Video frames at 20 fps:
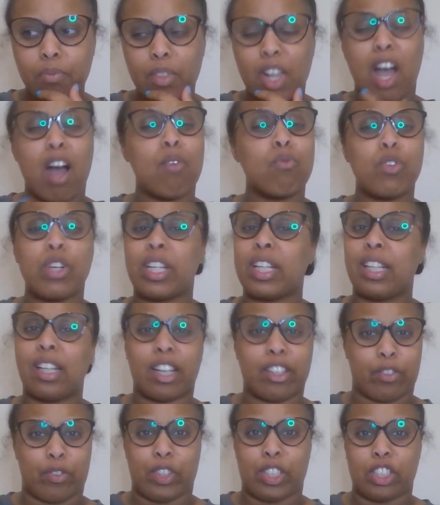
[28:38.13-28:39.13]
I really
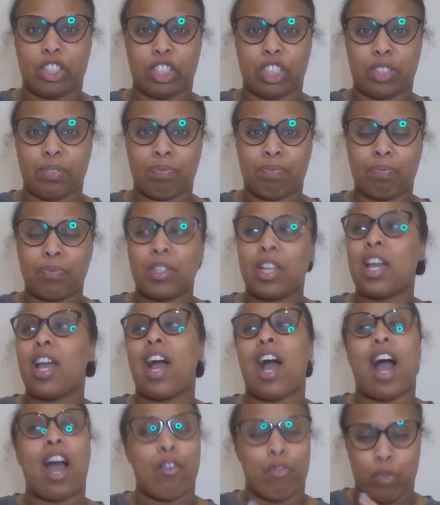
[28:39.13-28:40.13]
like Renji.
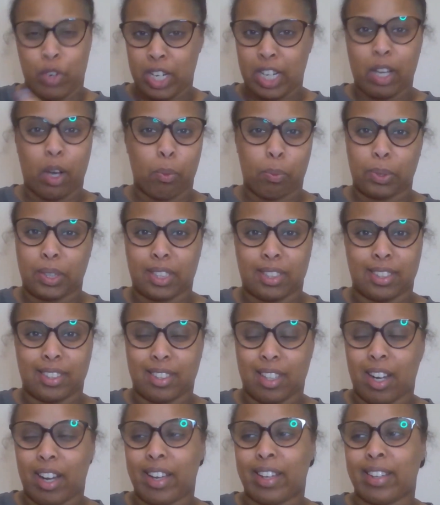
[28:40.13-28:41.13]
I really hope he doesn't
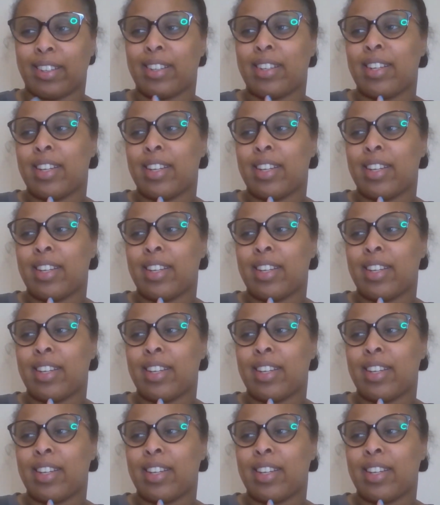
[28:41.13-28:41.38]
die.